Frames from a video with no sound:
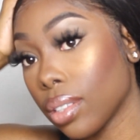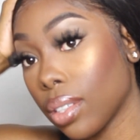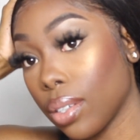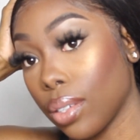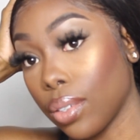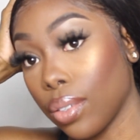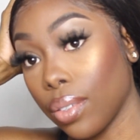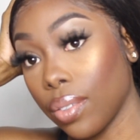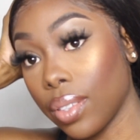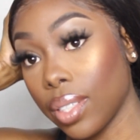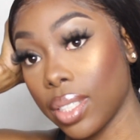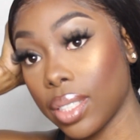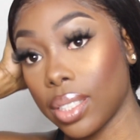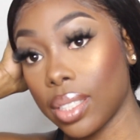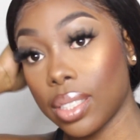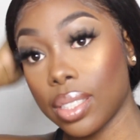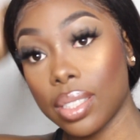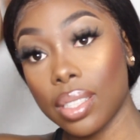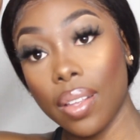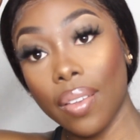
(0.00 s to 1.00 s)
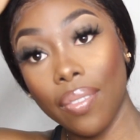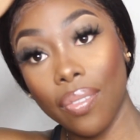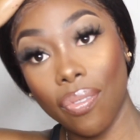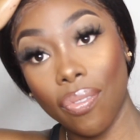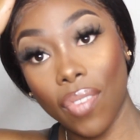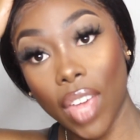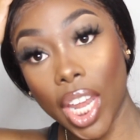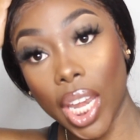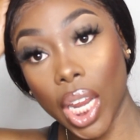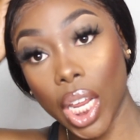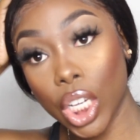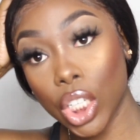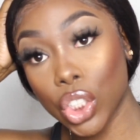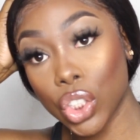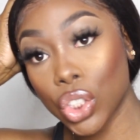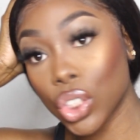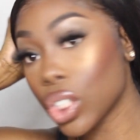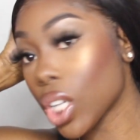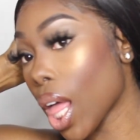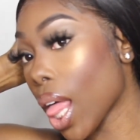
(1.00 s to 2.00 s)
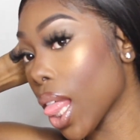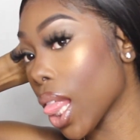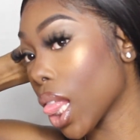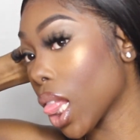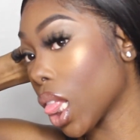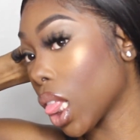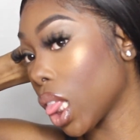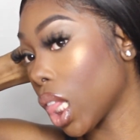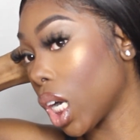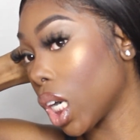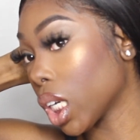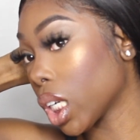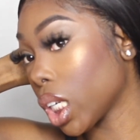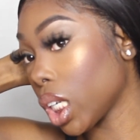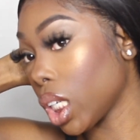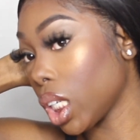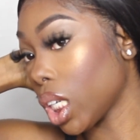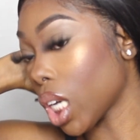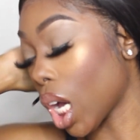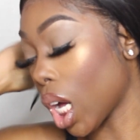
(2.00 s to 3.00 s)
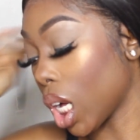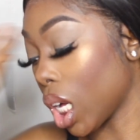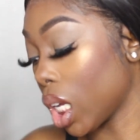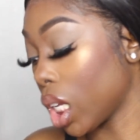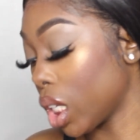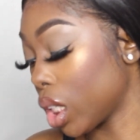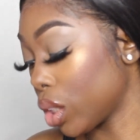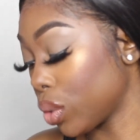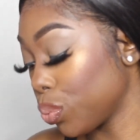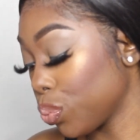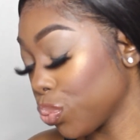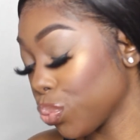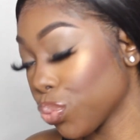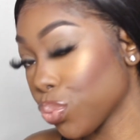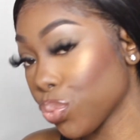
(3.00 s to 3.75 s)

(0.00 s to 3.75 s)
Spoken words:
So this is the finished look, y'all.